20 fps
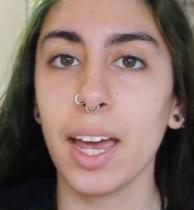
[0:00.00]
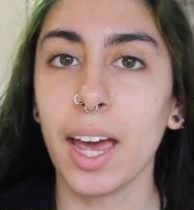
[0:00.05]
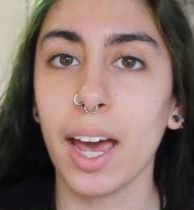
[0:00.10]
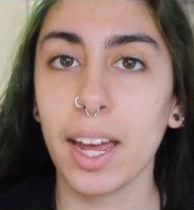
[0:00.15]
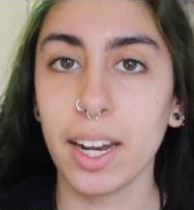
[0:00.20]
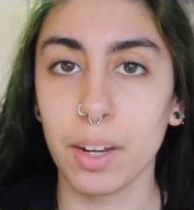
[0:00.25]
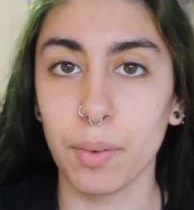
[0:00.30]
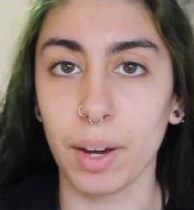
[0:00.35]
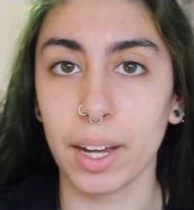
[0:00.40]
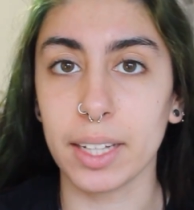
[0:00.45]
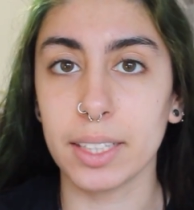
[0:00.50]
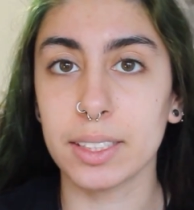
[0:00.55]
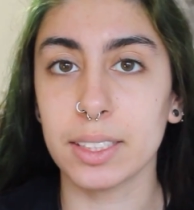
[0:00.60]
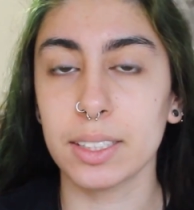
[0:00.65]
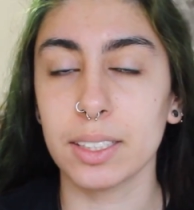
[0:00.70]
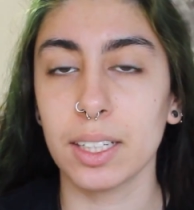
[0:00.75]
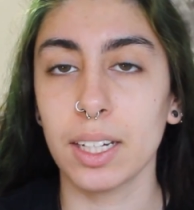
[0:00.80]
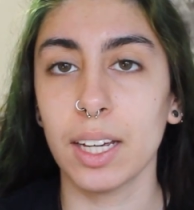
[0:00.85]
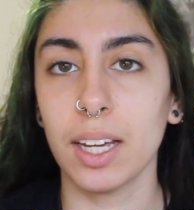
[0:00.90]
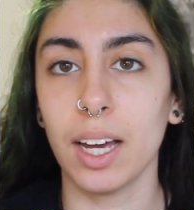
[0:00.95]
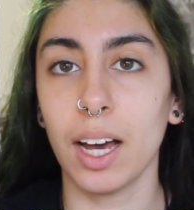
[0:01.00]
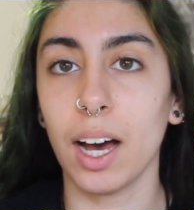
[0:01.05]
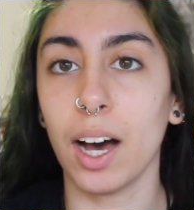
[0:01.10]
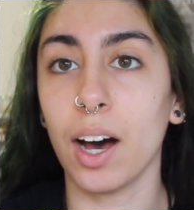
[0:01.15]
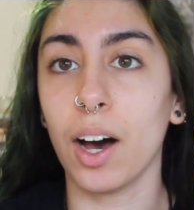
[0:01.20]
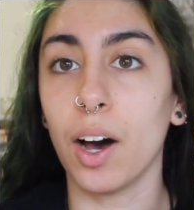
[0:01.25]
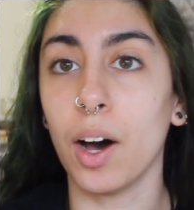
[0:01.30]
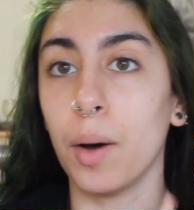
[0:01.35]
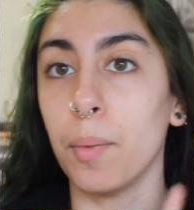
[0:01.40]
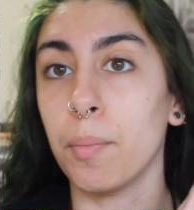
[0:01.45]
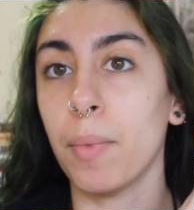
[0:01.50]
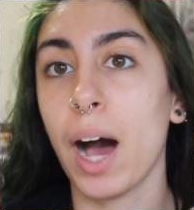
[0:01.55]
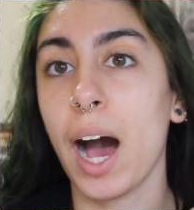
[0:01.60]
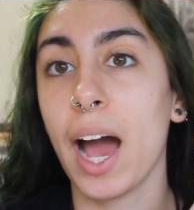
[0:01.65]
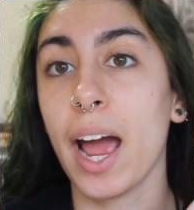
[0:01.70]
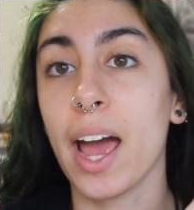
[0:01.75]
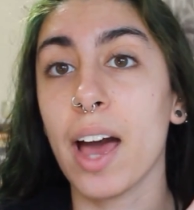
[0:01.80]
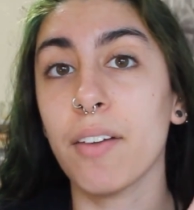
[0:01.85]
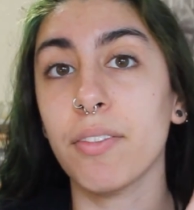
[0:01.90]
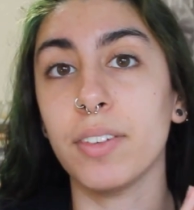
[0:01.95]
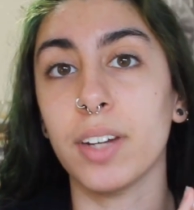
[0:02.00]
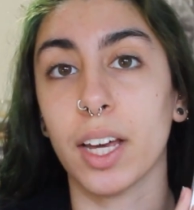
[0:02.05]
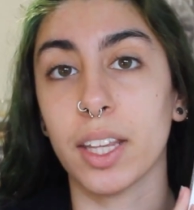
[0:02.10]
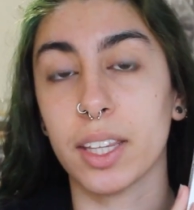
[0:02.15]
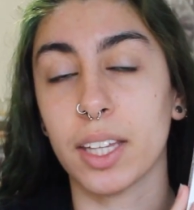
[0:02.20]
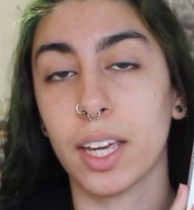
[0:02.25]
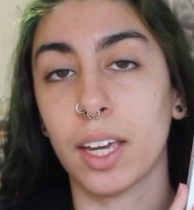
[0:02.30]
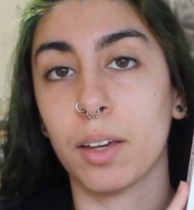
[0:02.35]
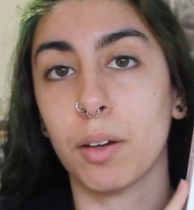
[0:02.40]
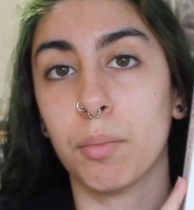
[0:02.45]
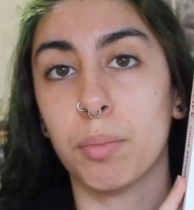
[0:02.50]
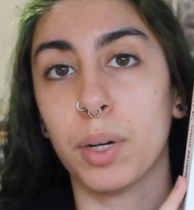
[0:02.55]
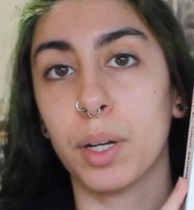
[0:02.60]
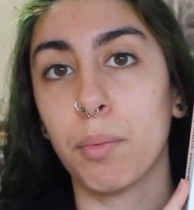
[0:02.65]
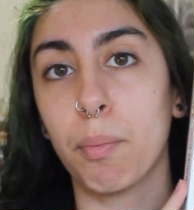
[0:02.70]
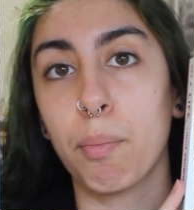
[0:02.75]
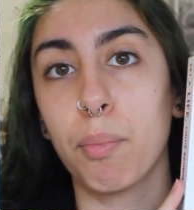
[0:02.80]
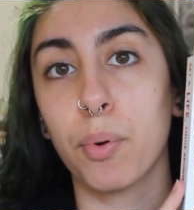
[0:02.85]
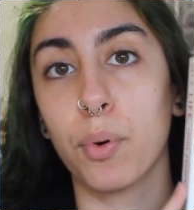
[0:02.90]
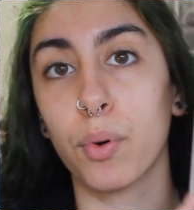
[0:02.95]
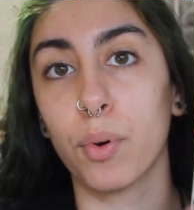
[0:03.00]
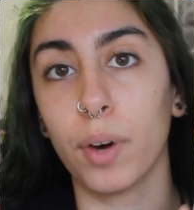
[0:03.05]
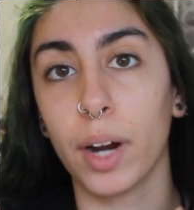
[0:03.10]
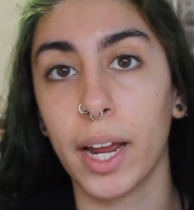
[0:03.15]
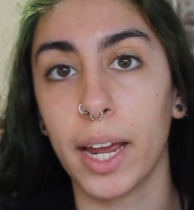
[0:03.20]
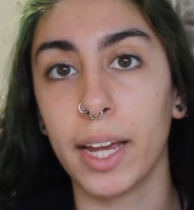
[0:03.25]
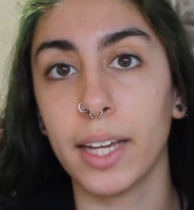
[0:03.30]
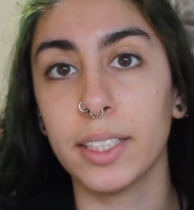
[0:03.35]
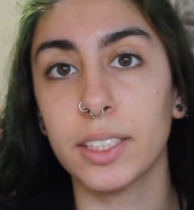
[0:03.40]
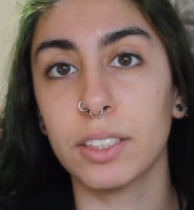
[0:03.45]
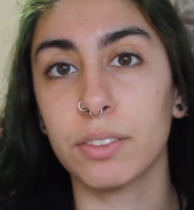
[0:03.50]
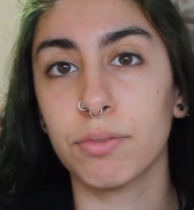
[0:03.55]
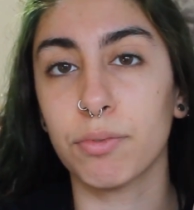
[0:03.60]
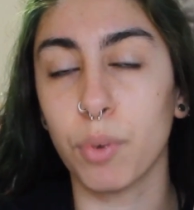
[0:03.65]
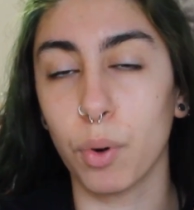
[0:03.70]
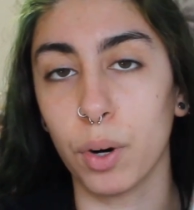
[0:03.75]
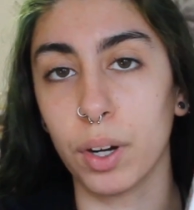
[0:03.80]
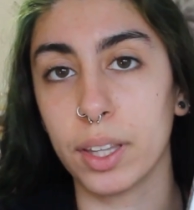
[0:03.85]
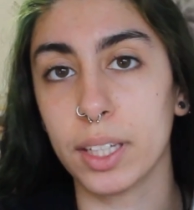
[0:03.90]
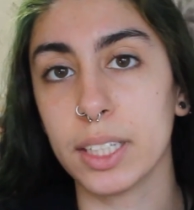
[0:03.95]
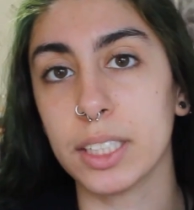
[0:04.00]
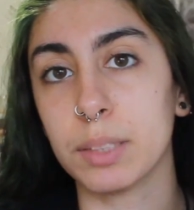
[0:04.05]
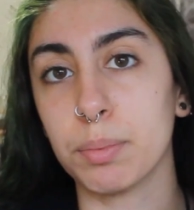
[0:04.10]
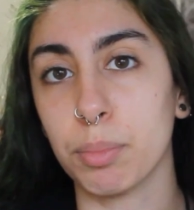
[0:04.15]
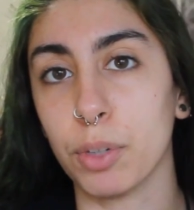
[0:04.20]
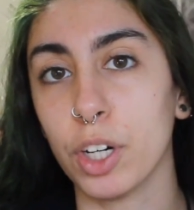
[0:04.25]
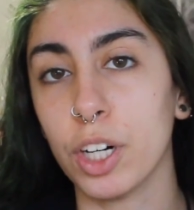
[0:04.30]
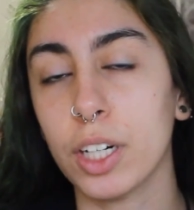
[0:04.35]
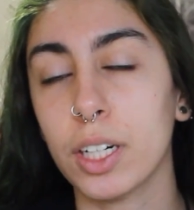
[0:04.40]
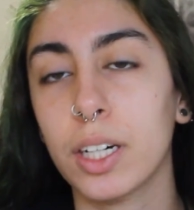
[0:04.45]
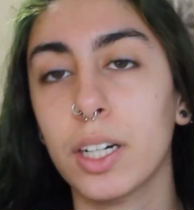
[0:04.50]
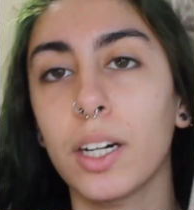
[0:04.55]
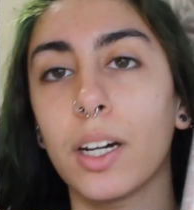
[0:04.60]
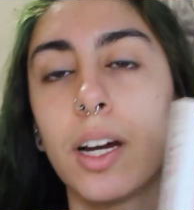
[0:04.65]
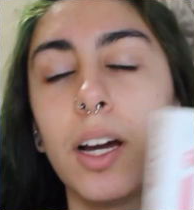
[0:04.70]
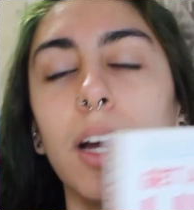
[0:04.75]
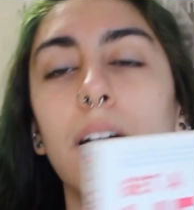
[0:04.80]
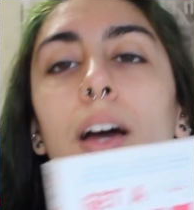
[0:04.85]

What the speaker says: Anyways, I have nothing but praise for this book.